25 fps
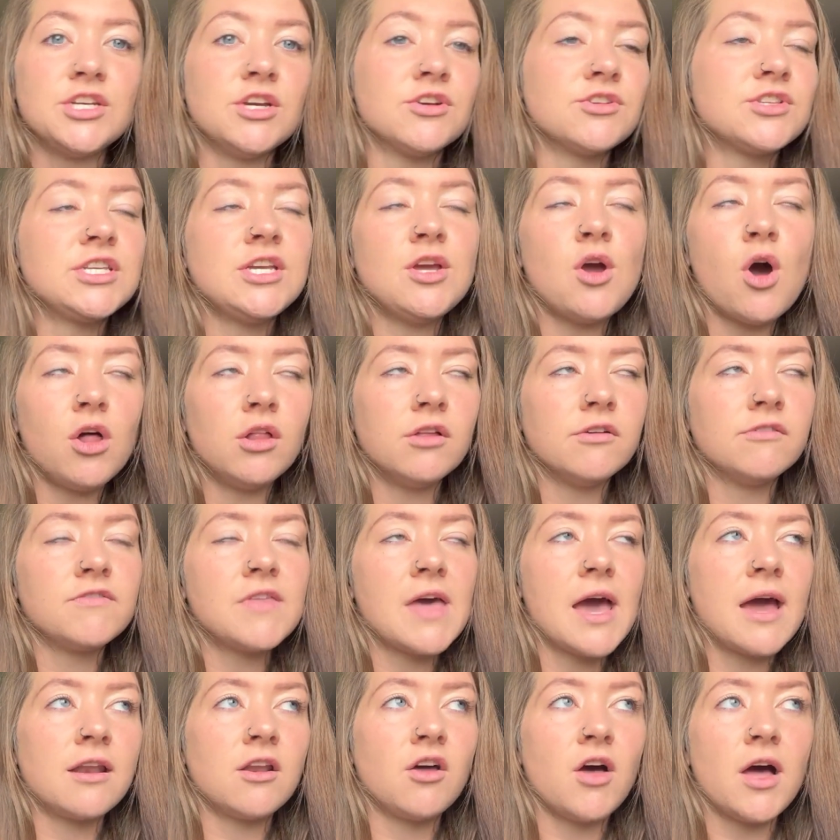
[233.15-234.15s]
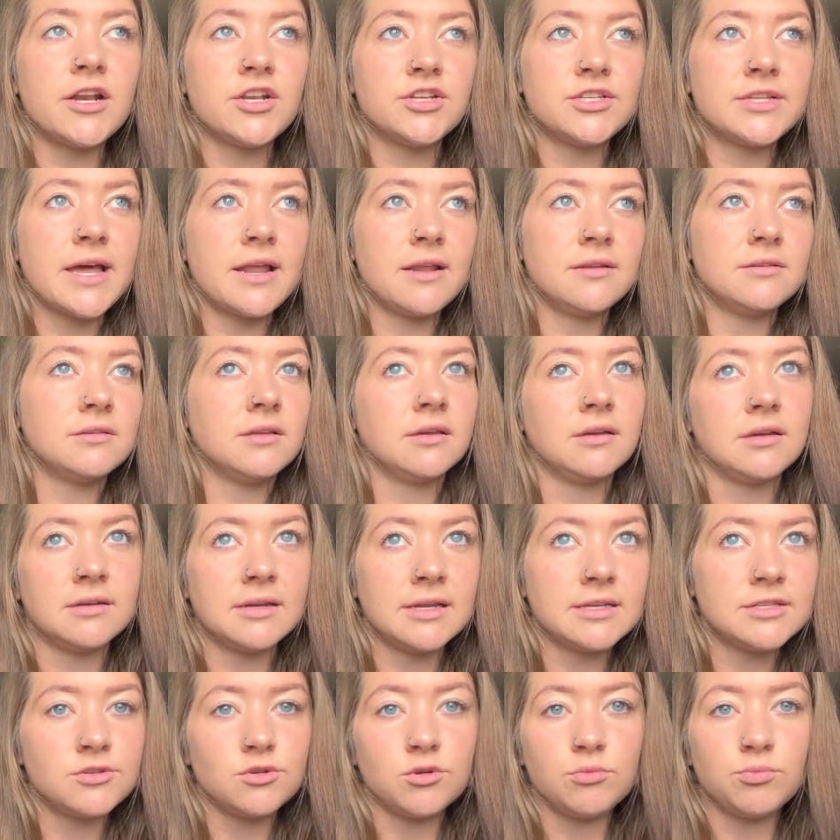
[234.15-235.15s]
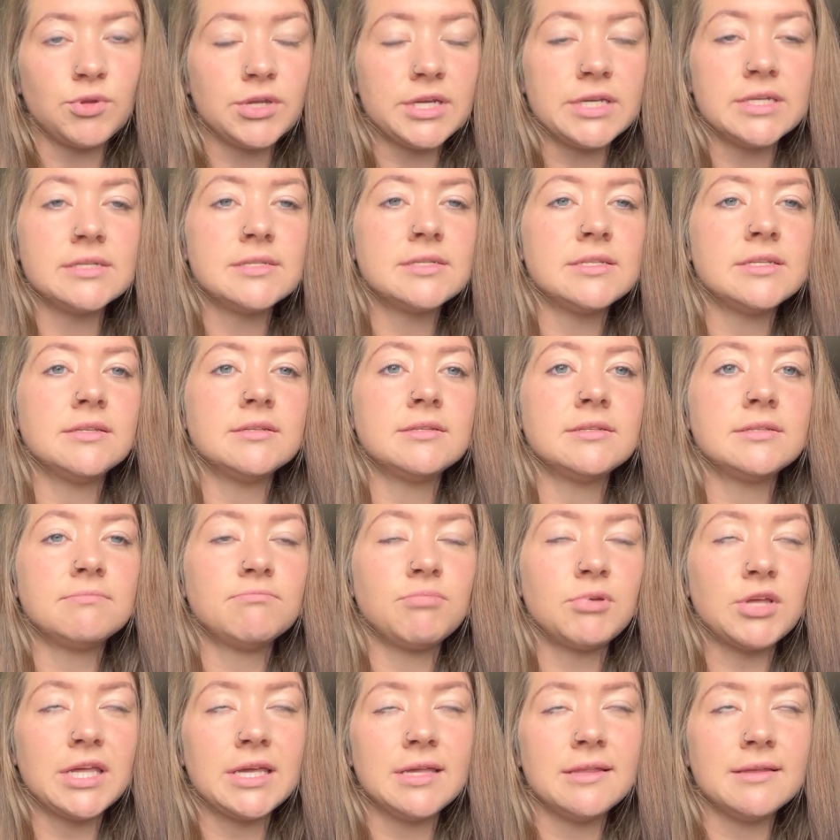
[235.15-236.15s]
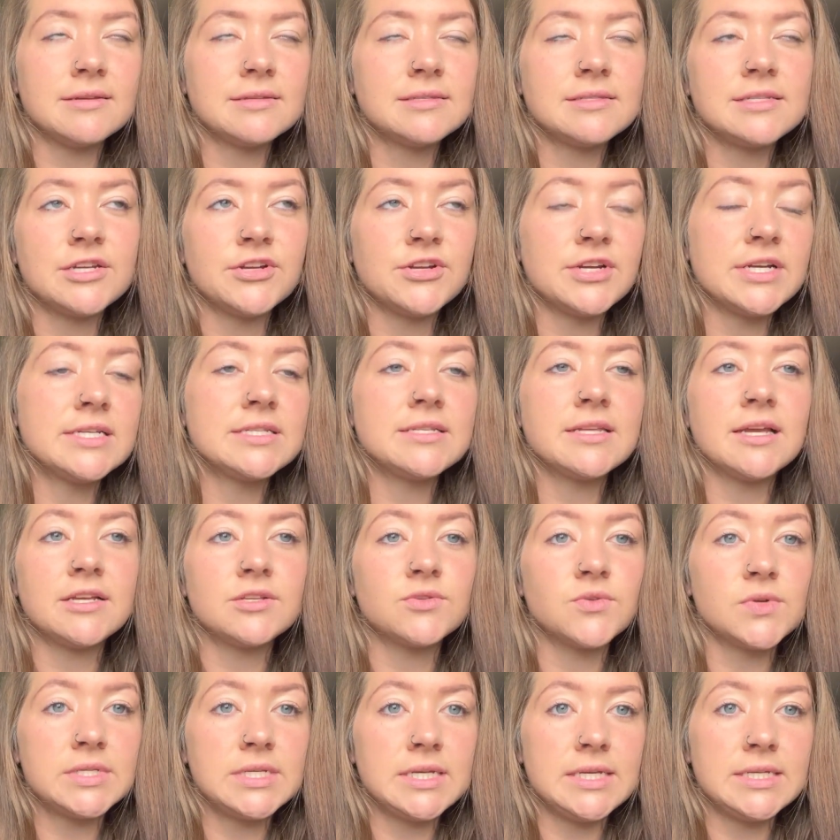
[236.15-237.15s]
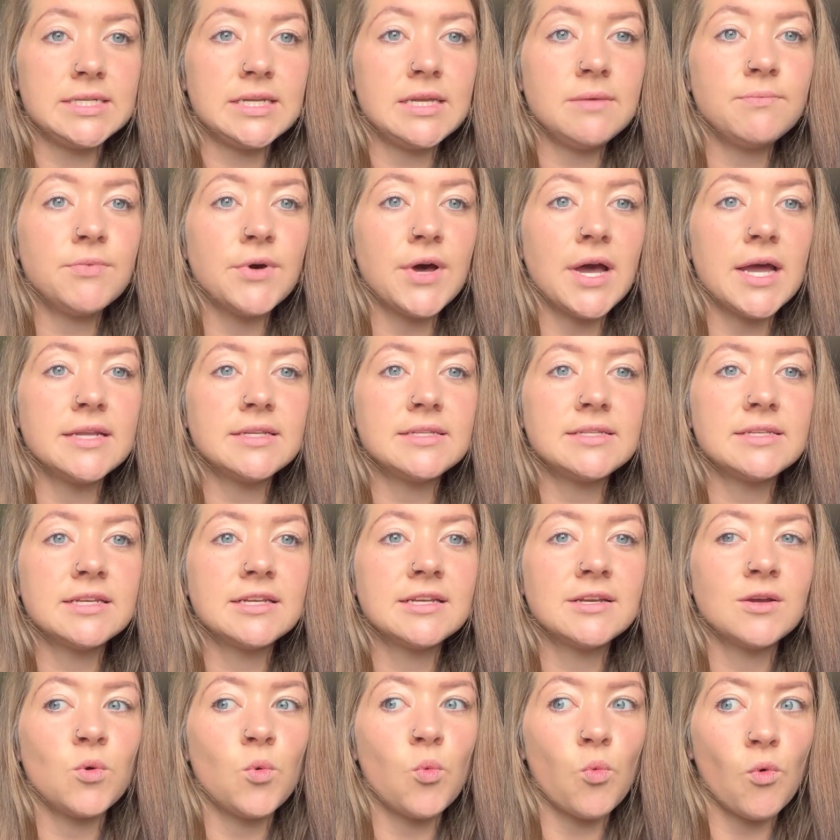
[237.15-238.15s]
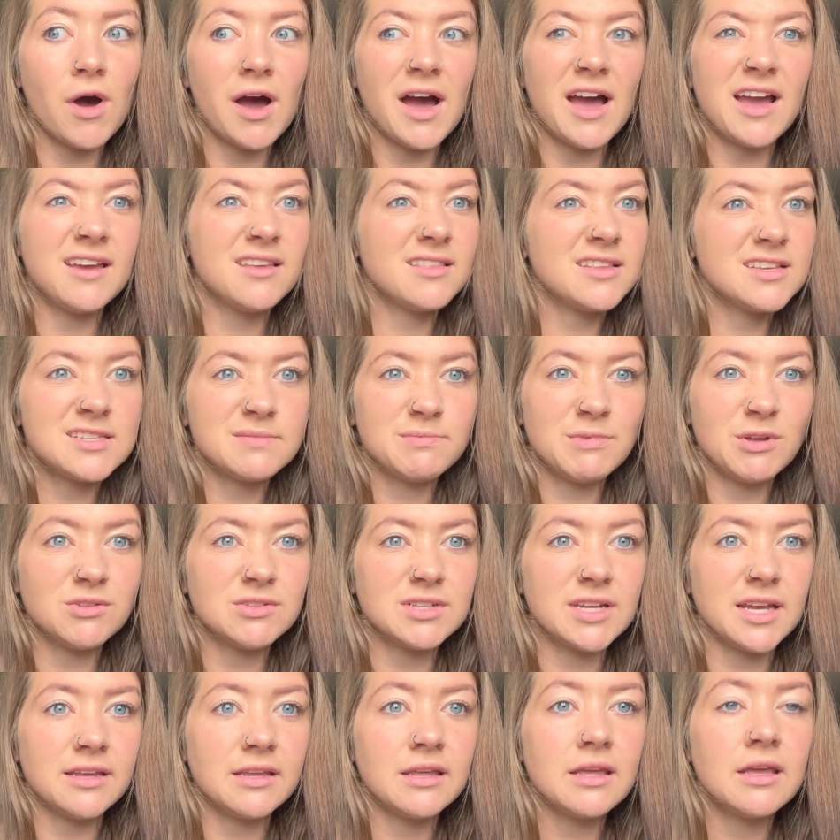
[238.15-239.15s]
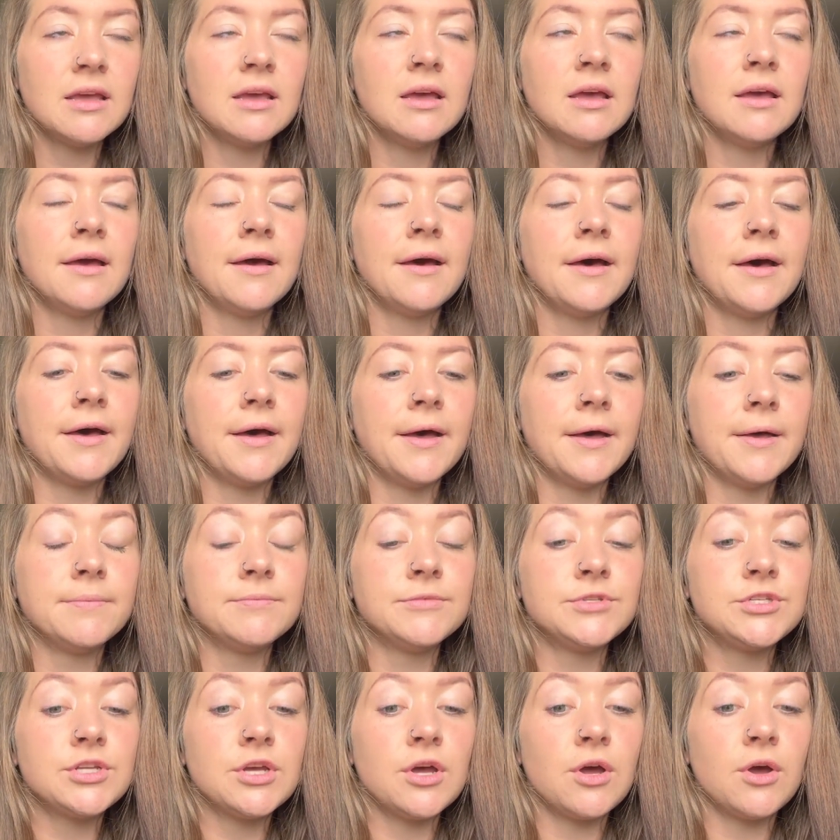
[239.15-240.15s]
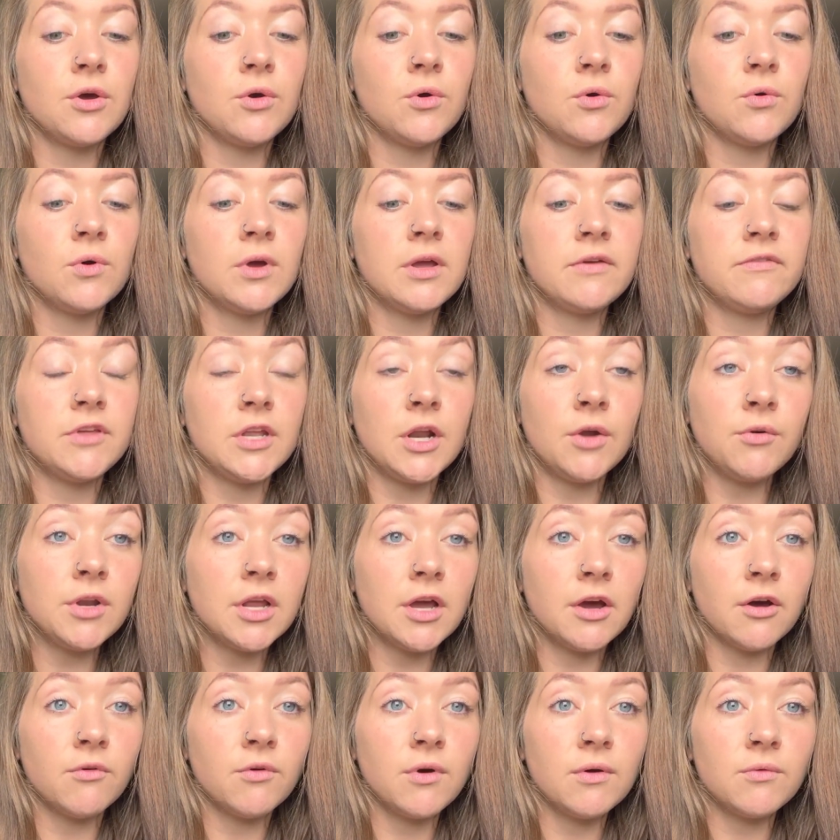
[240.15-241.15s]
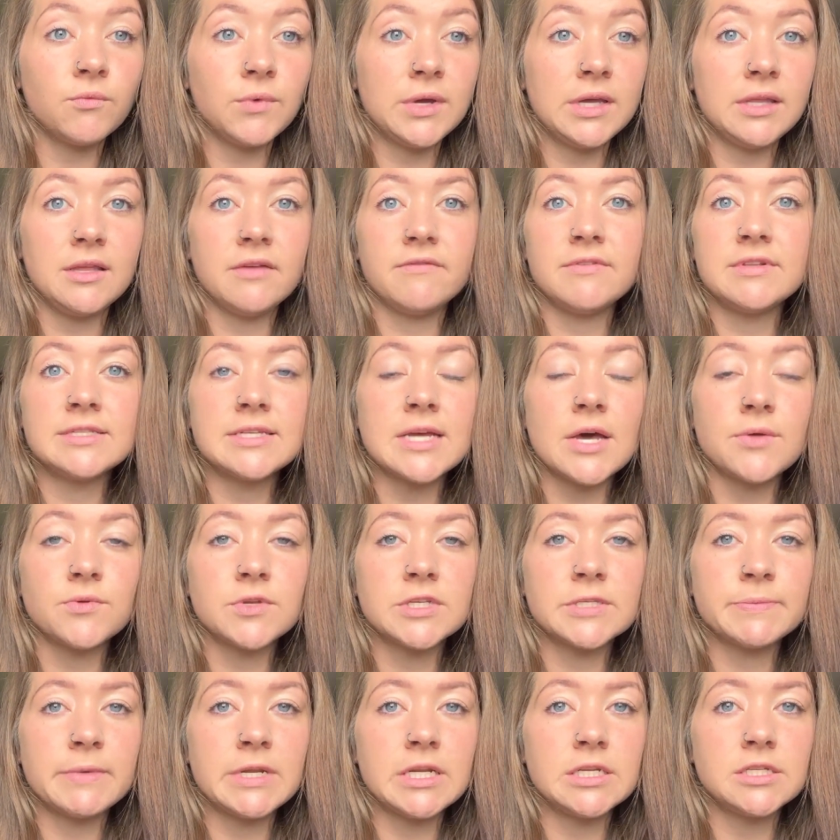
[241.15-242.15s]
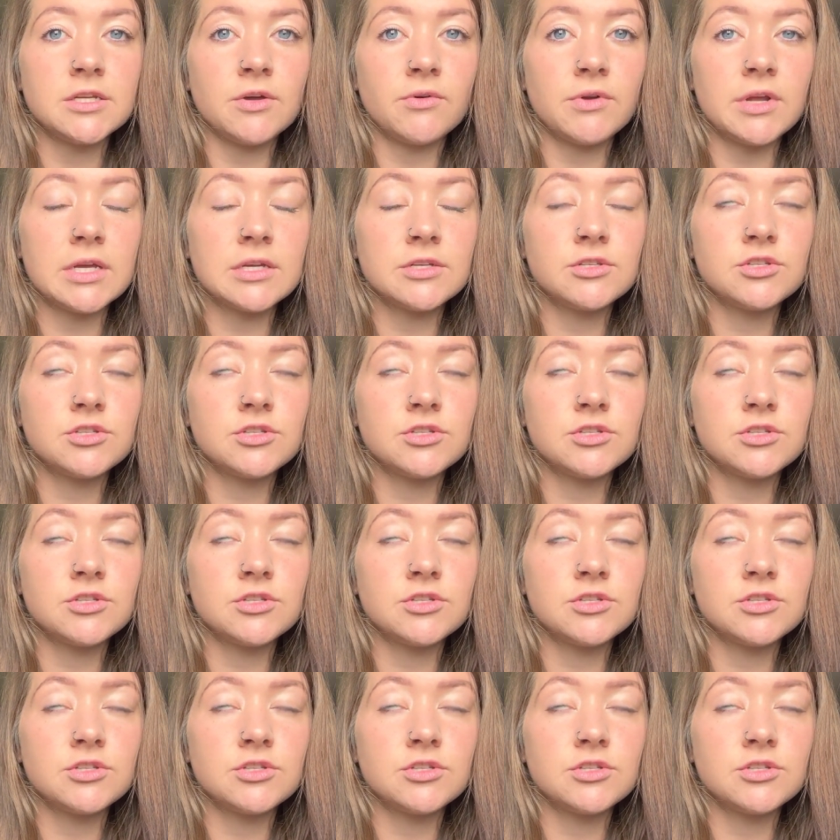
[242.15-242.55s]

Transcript: So you'll see all of that, and I'll just add it to like a nice little playlist, playlist series thing, so it's easy. But why this building? Um, so if you don't know, we live in Southwest Minnesota.